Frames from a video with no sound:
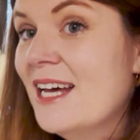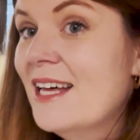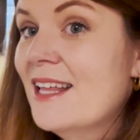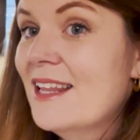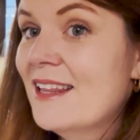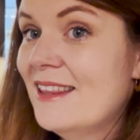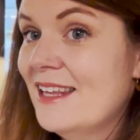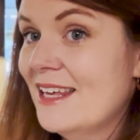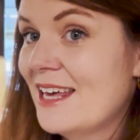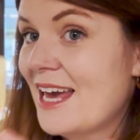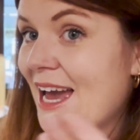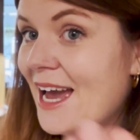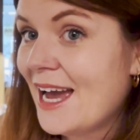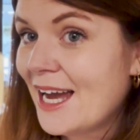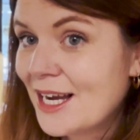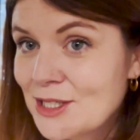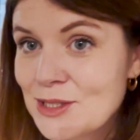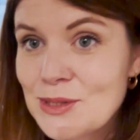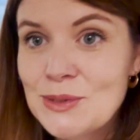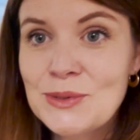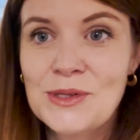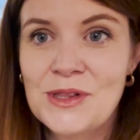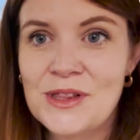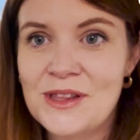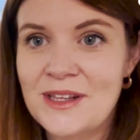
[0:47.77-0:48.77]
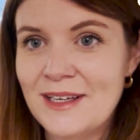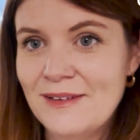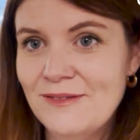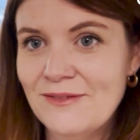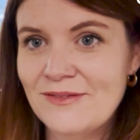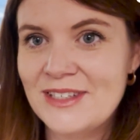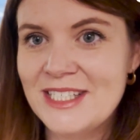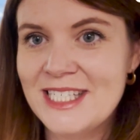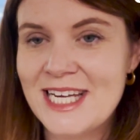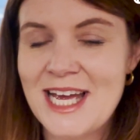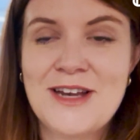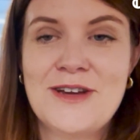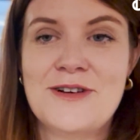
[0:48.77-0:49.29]
The actual theme for
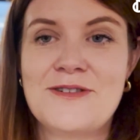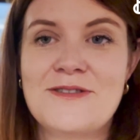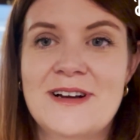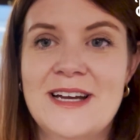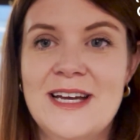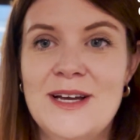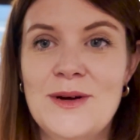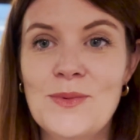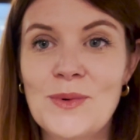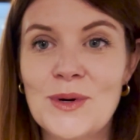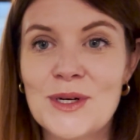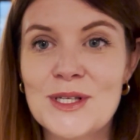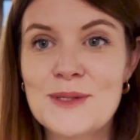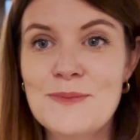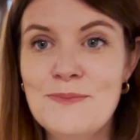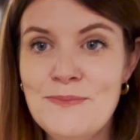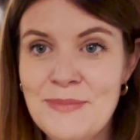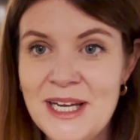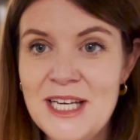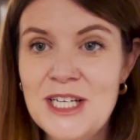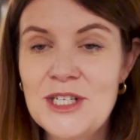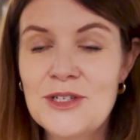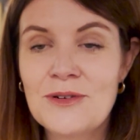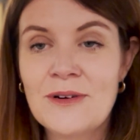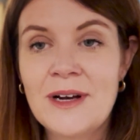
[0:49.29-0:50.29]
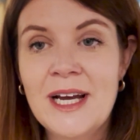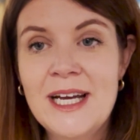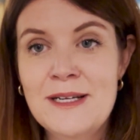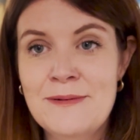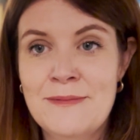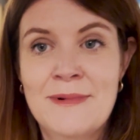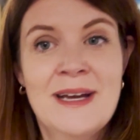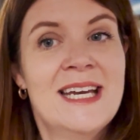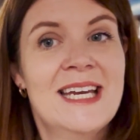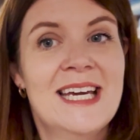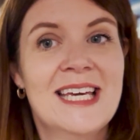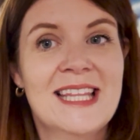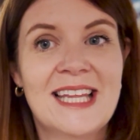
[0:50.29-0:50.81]
January was beach read,
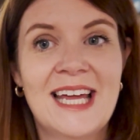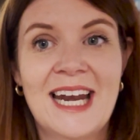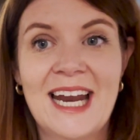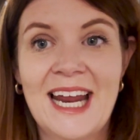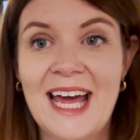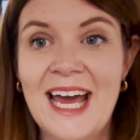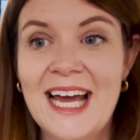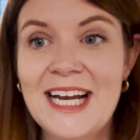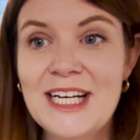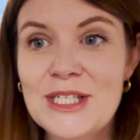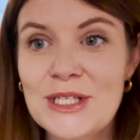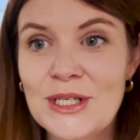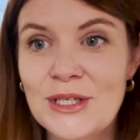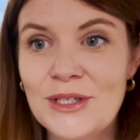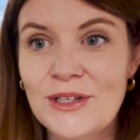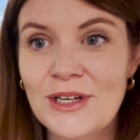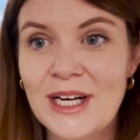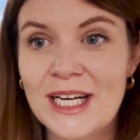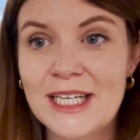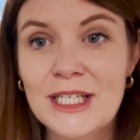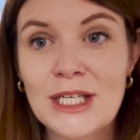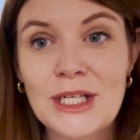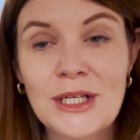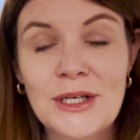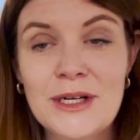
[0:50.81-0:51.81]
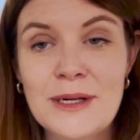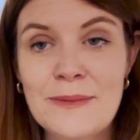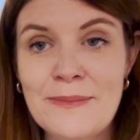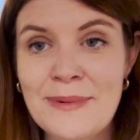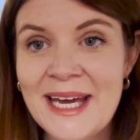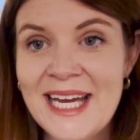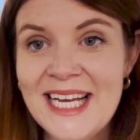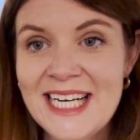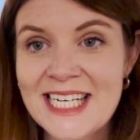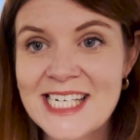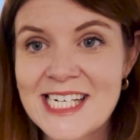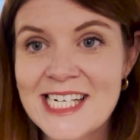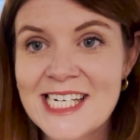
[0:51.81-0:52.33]
meaning that it had to include a
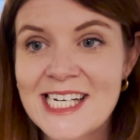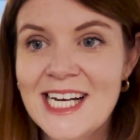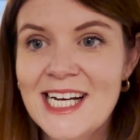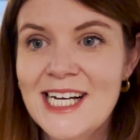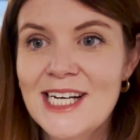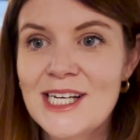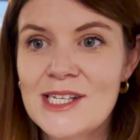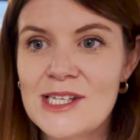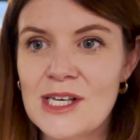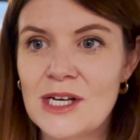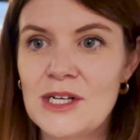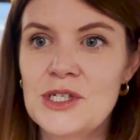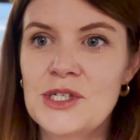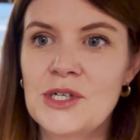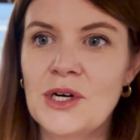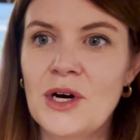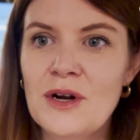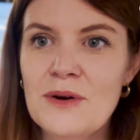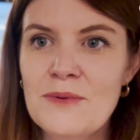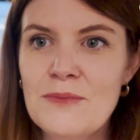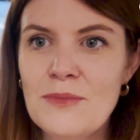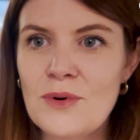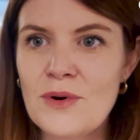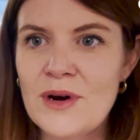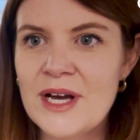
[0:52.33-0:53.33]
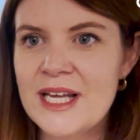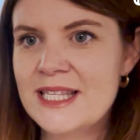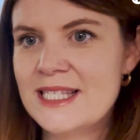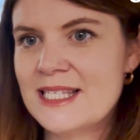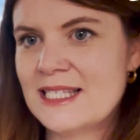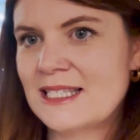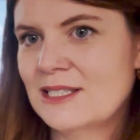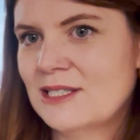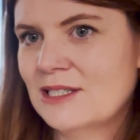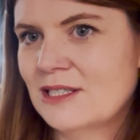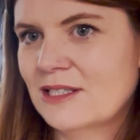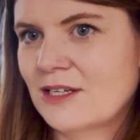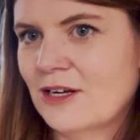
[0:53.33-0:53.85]
beach. So John Boyne's
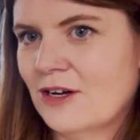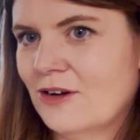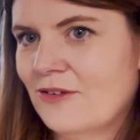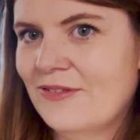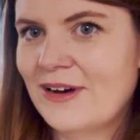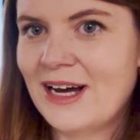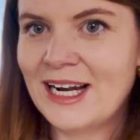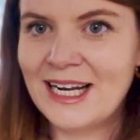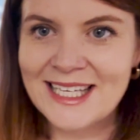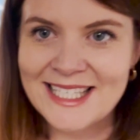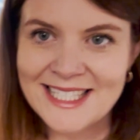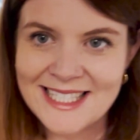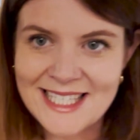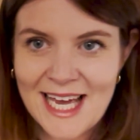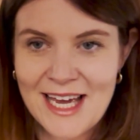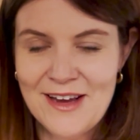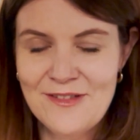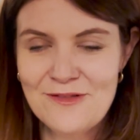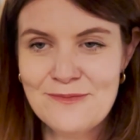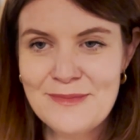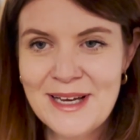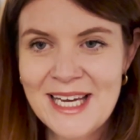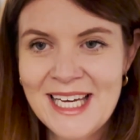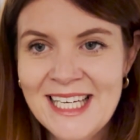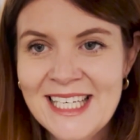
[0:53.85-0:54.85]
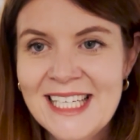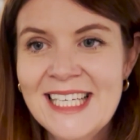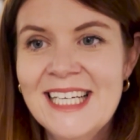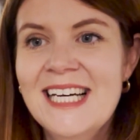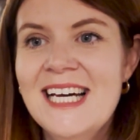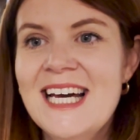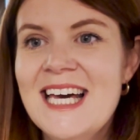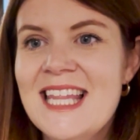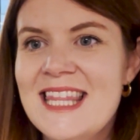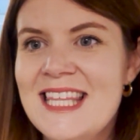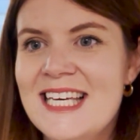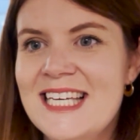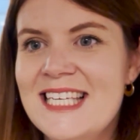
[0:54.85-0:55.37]
little novella saved me.
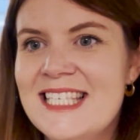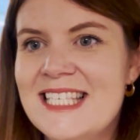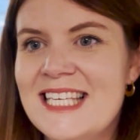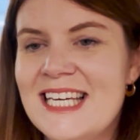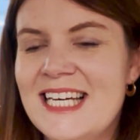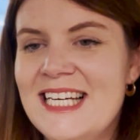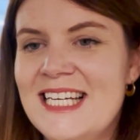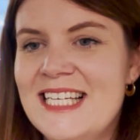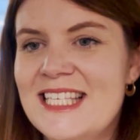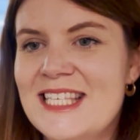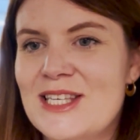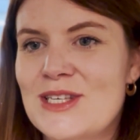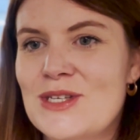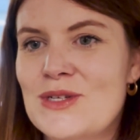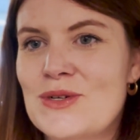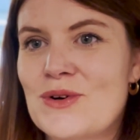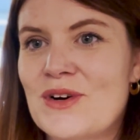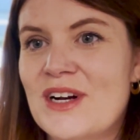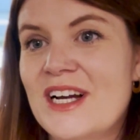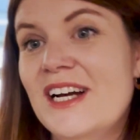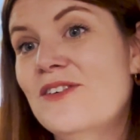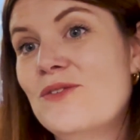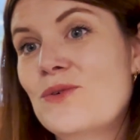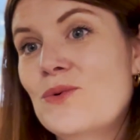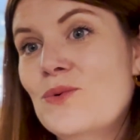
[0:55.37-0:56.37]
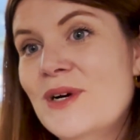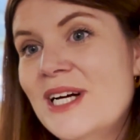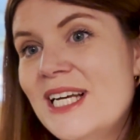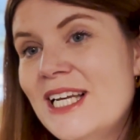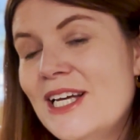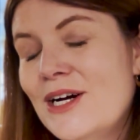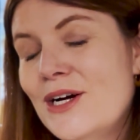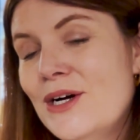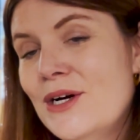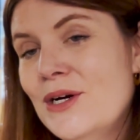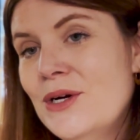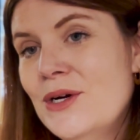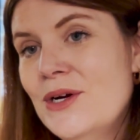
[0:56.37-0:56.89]
This is the story of
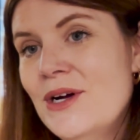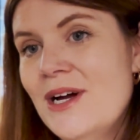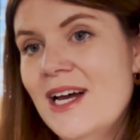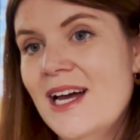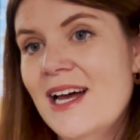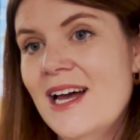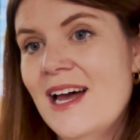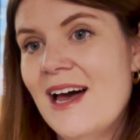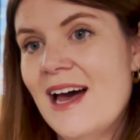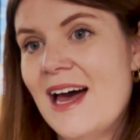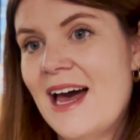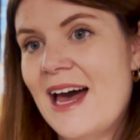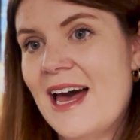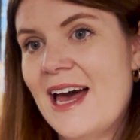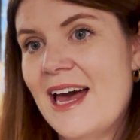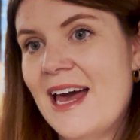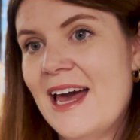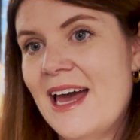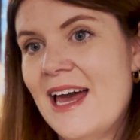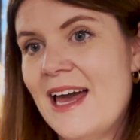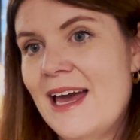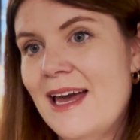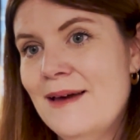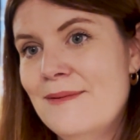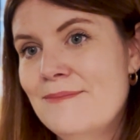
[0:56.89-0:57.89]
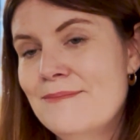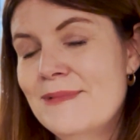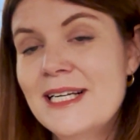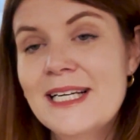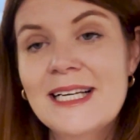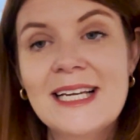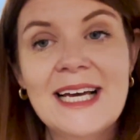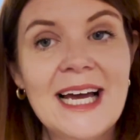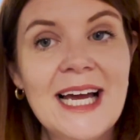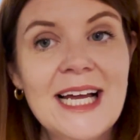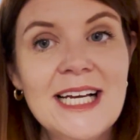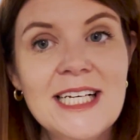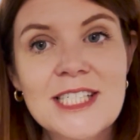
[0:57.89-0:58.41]
Willow, a
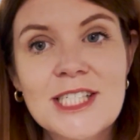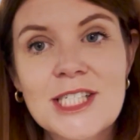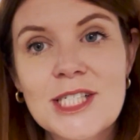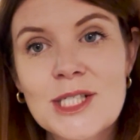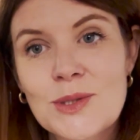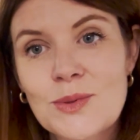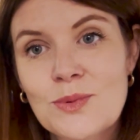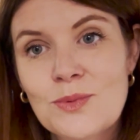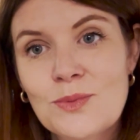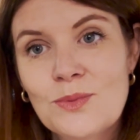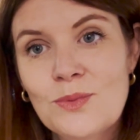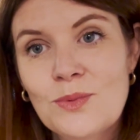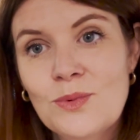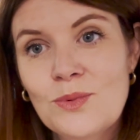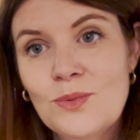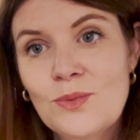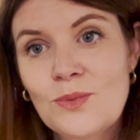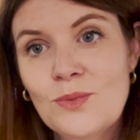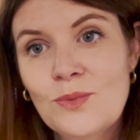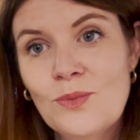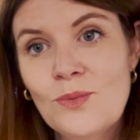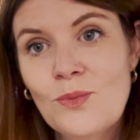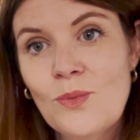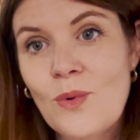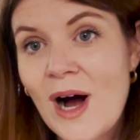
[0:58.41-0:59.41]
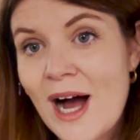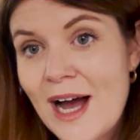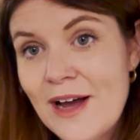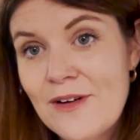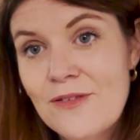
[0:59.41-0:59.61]
middle-aged wife